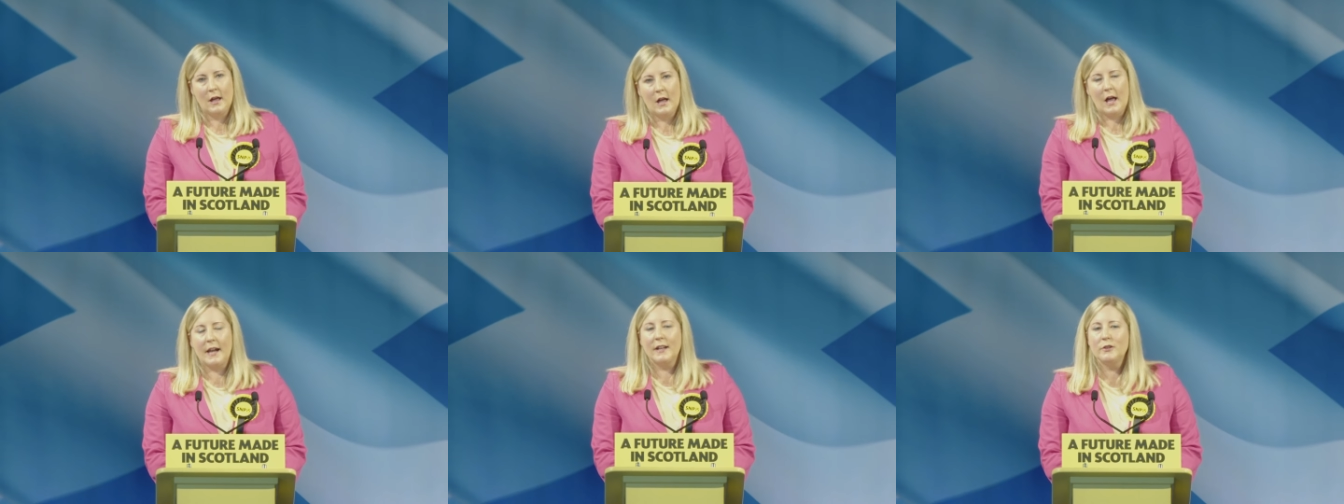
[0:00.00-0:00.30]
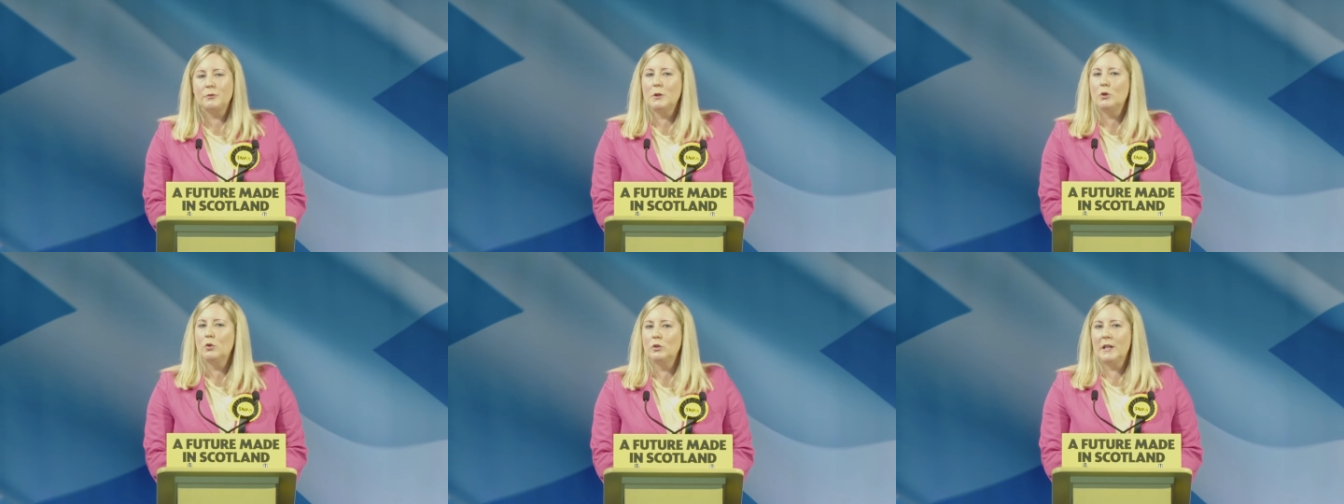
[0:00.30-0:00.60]
And
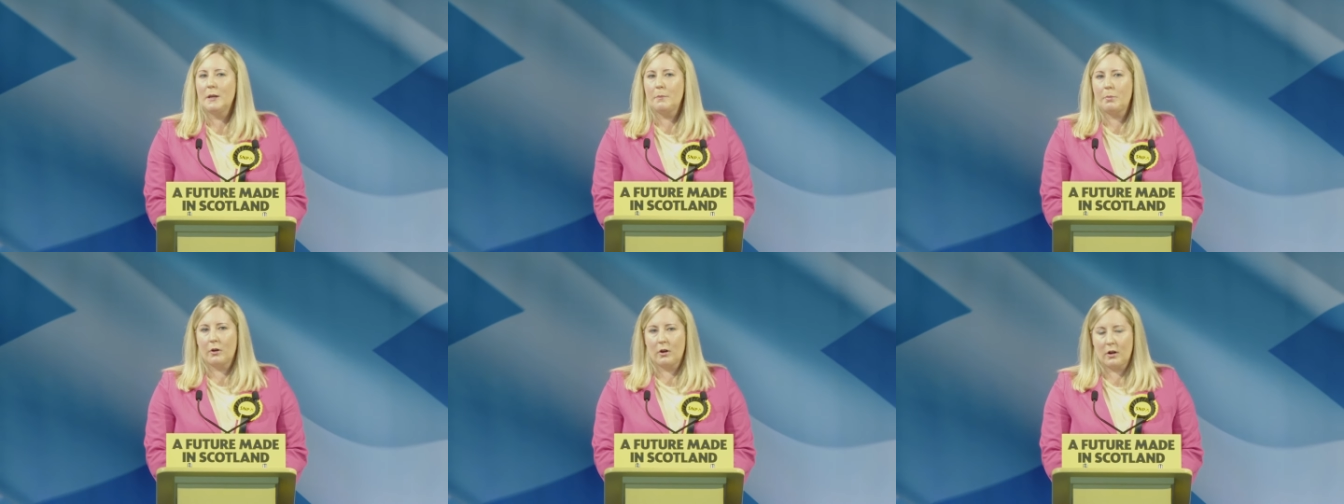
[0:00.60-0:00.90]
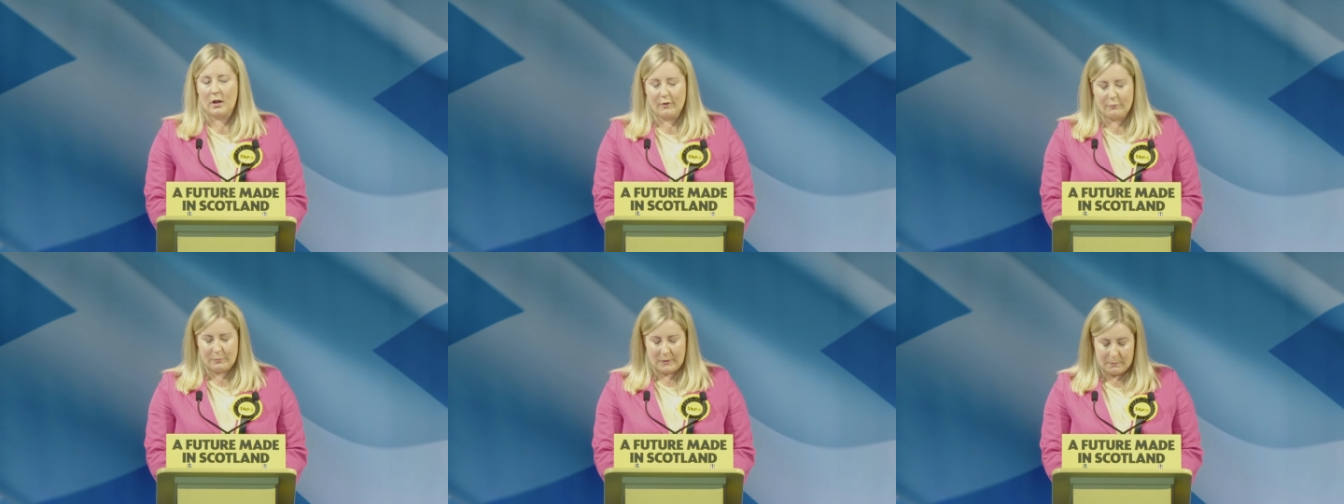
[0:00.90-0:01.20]
as we know, Labour
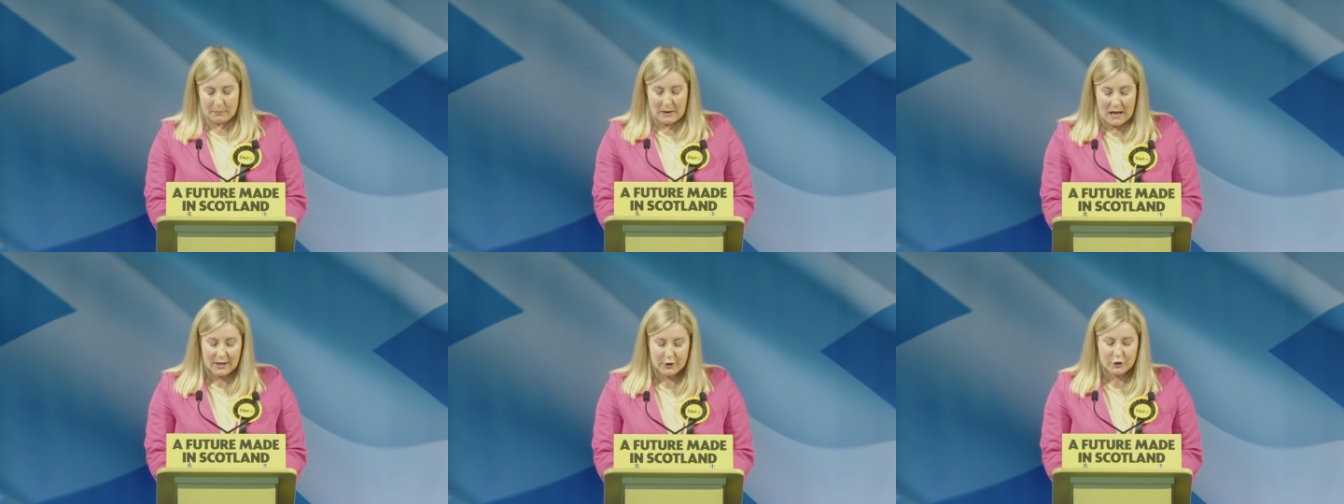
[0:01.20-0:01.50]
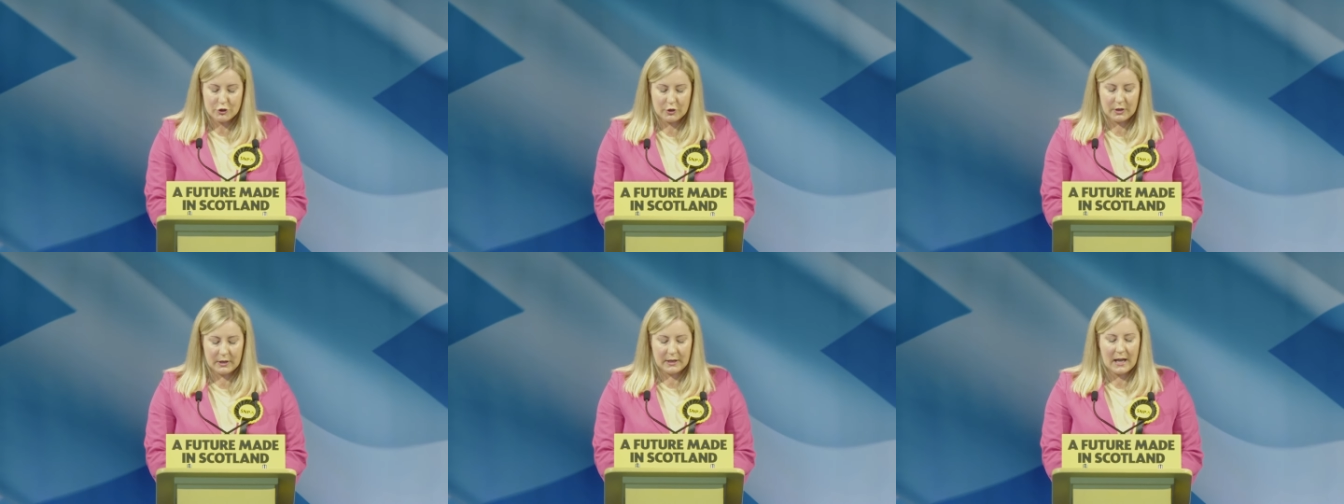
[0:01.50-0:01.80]
have been
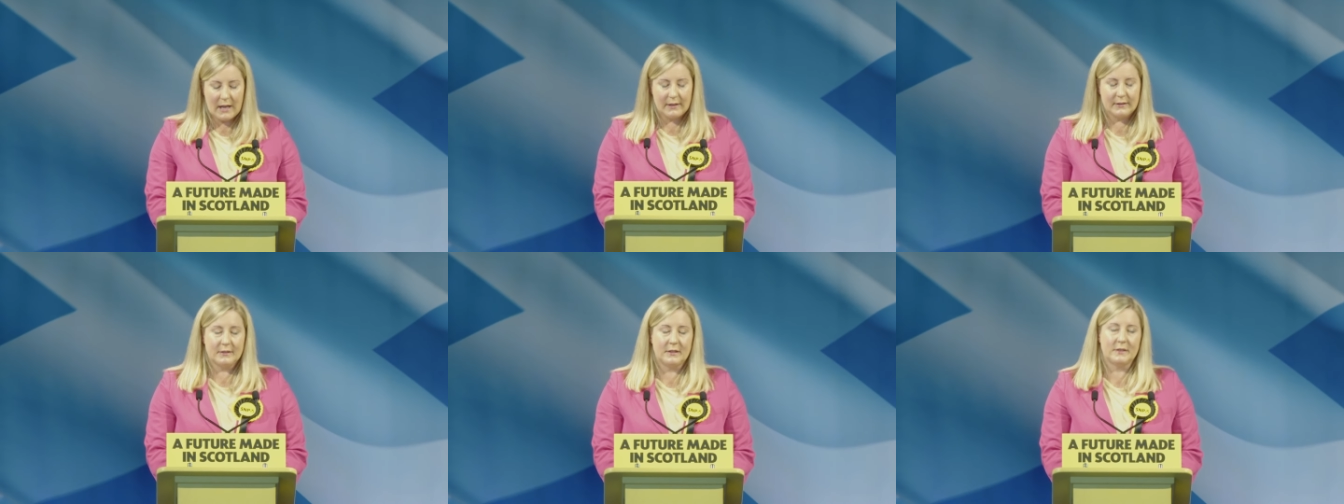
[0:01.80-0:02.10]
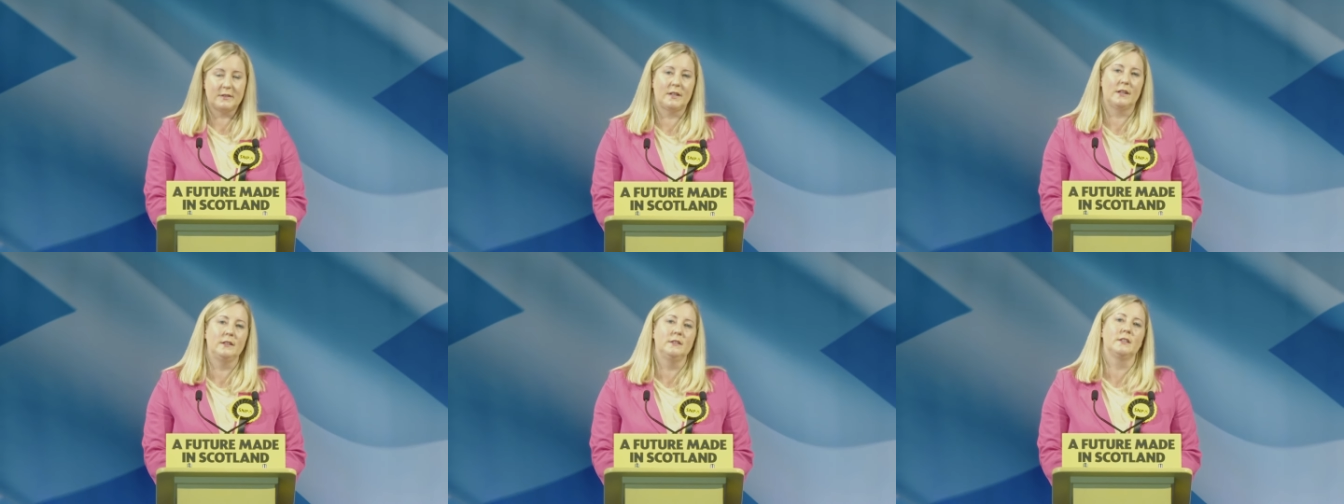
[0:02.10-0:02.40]
parachuting
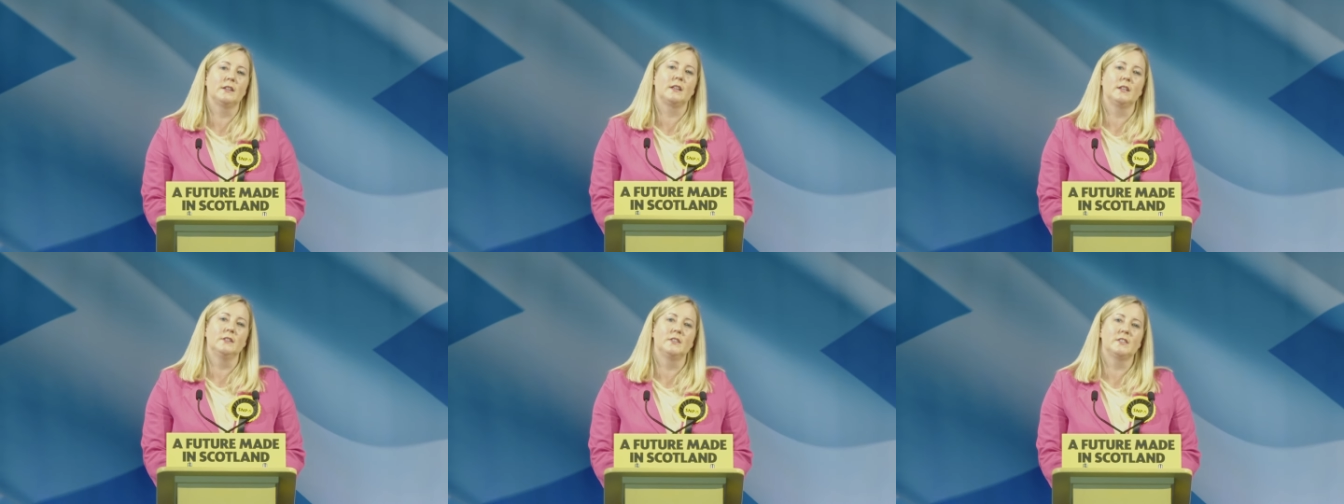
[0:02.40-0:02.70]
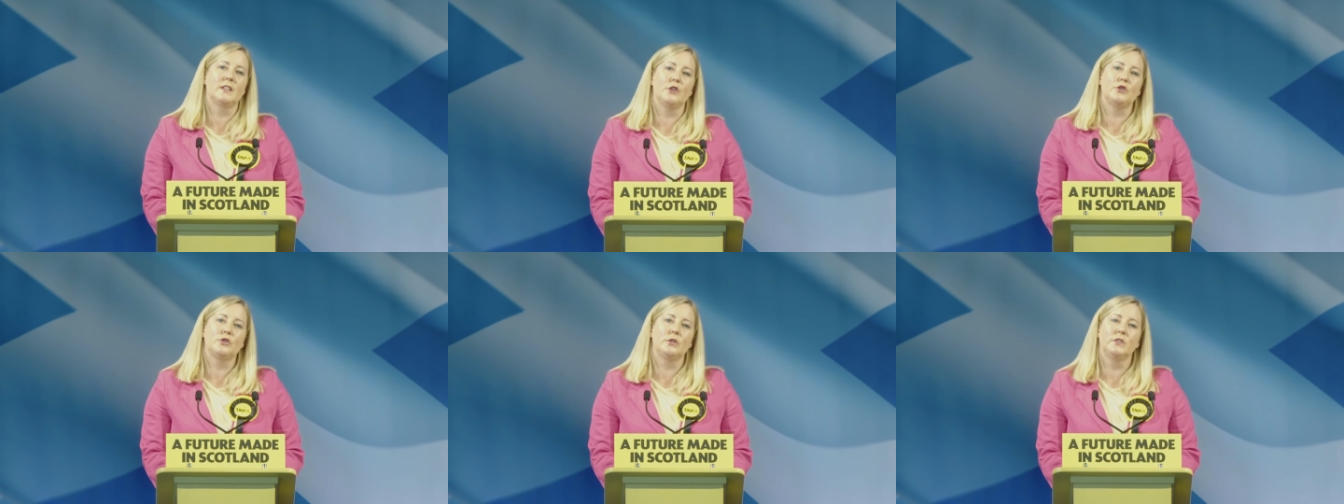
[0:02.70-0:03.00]
candidates into
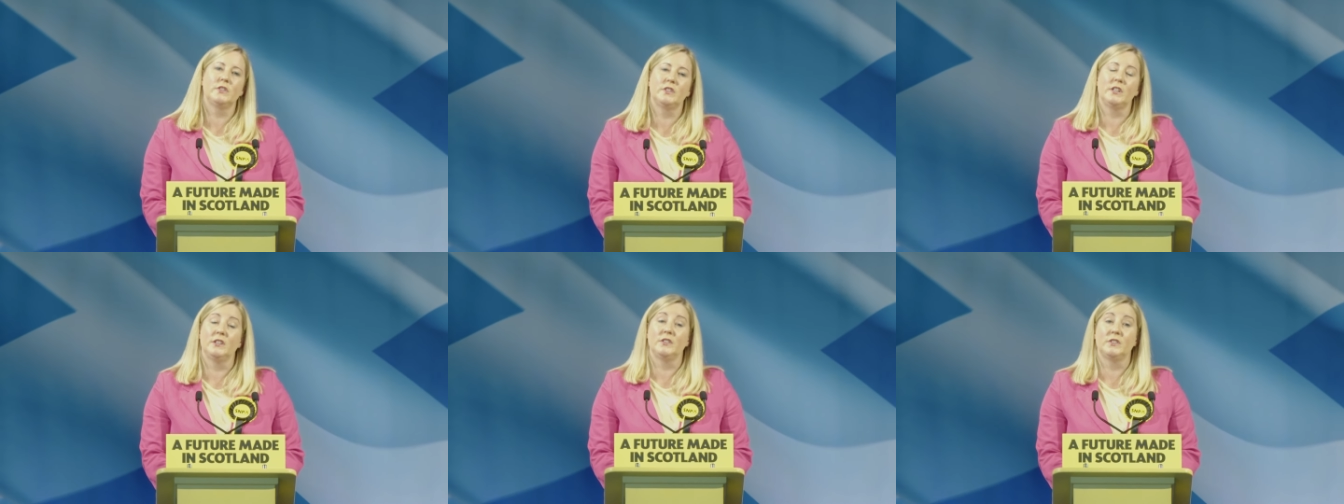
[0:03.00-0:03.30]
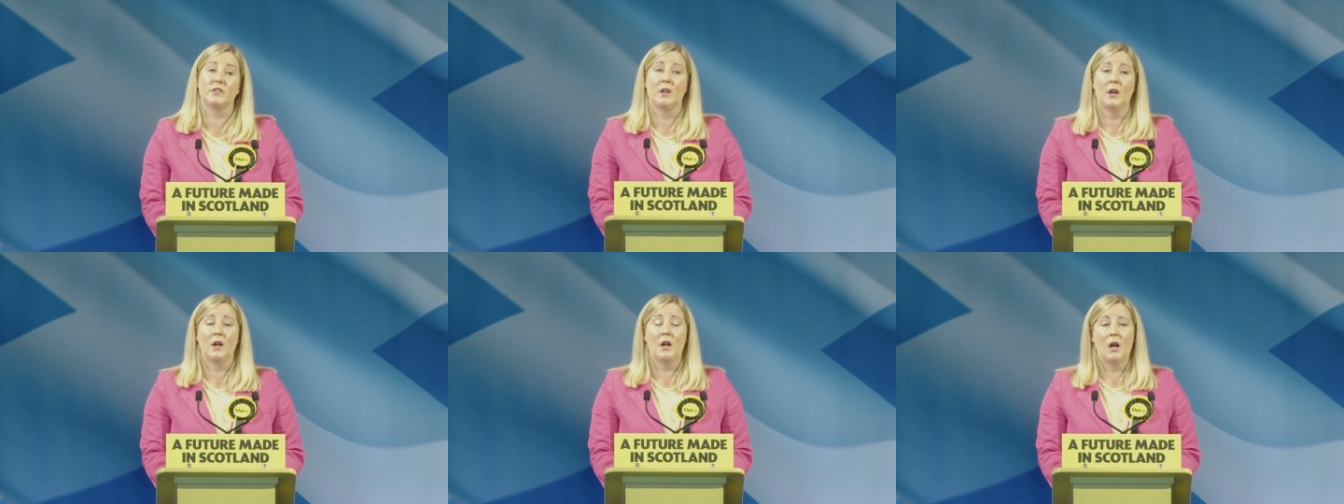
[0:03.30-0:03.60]
constituencies